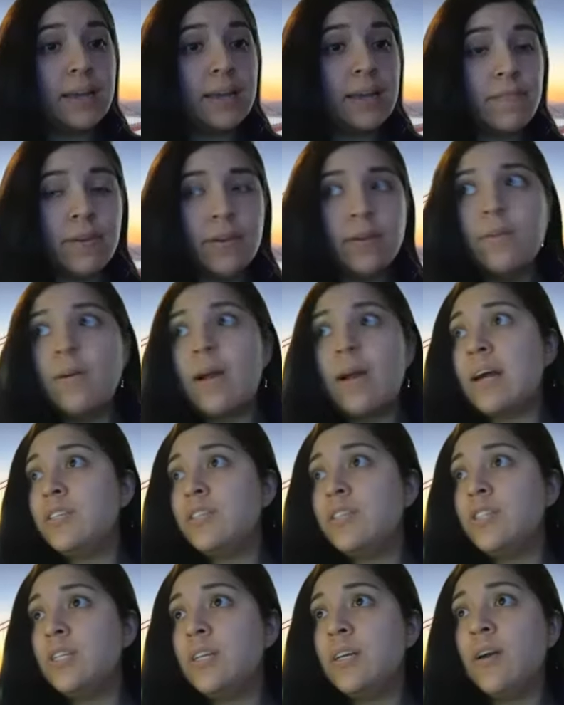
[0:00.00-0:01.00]
if you
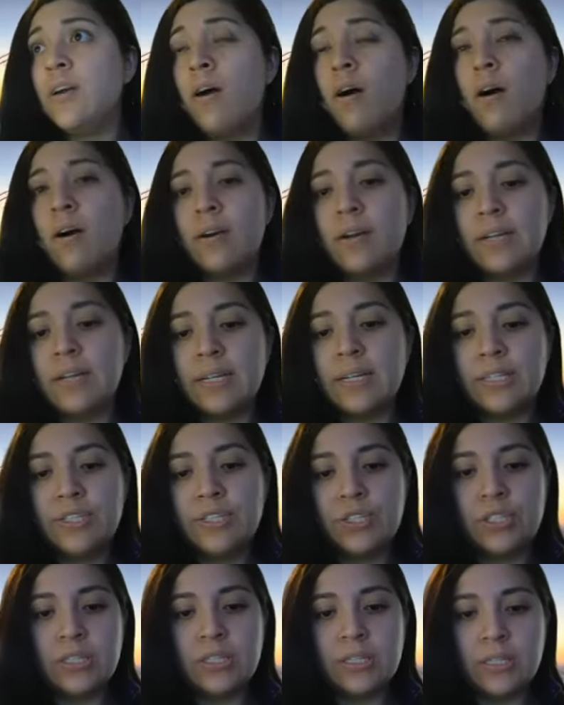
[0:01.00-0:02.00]
actually are
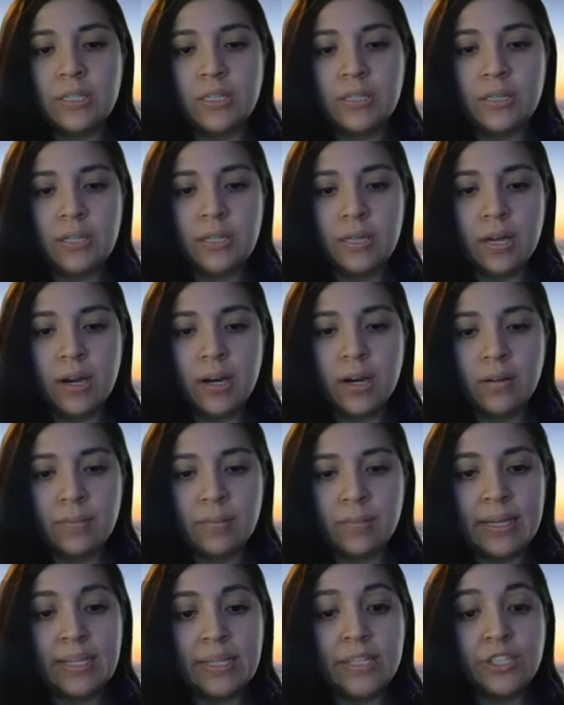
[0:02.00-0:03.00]
interested
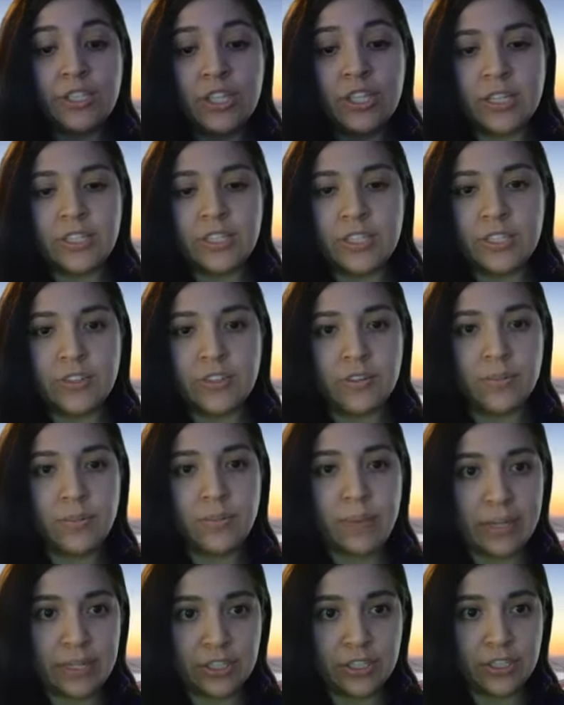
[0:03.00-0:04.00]
in changing your
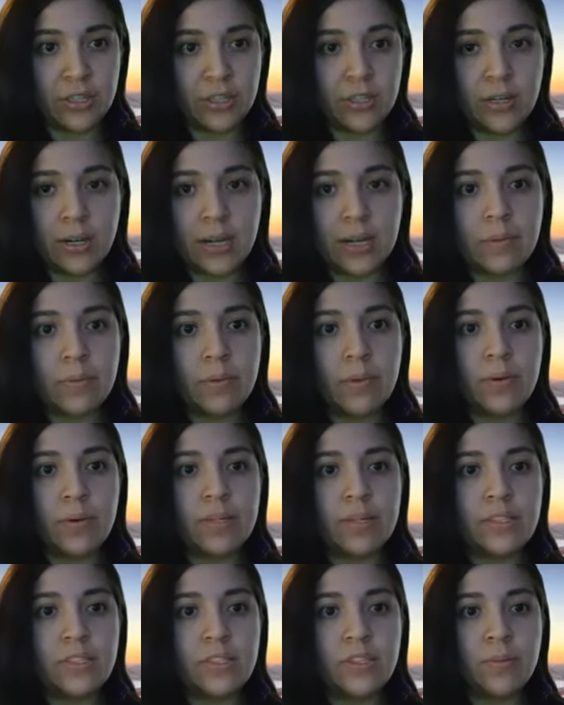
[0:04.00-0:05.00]
major, I'm
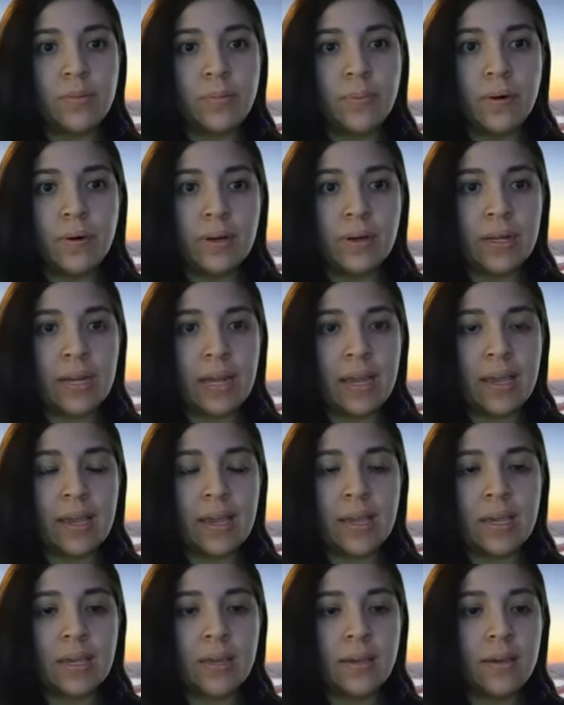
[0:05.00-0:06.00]
going to put
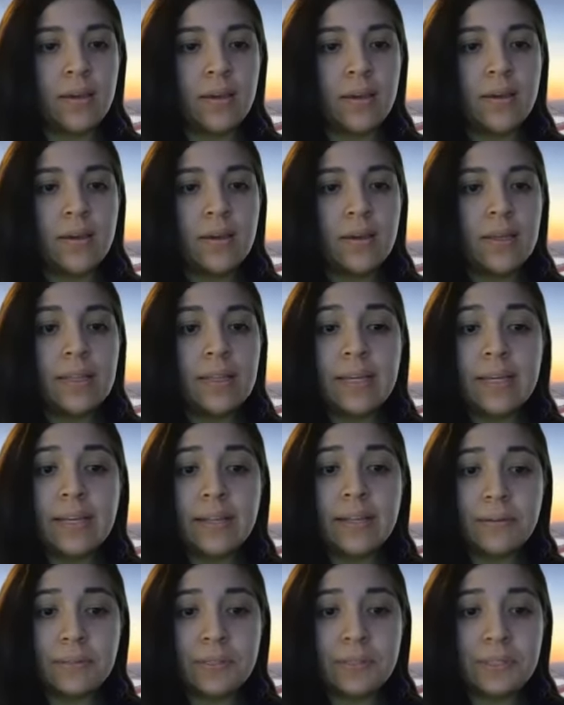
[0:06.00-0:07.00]
a
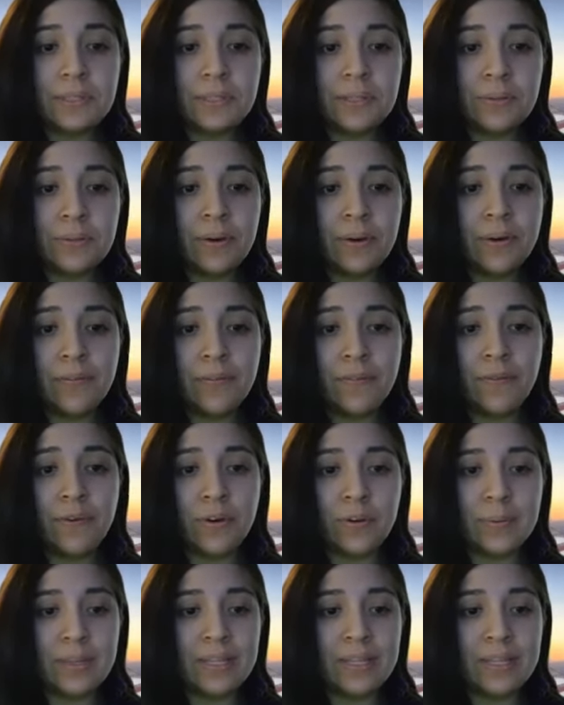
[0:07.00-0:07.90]
link to a form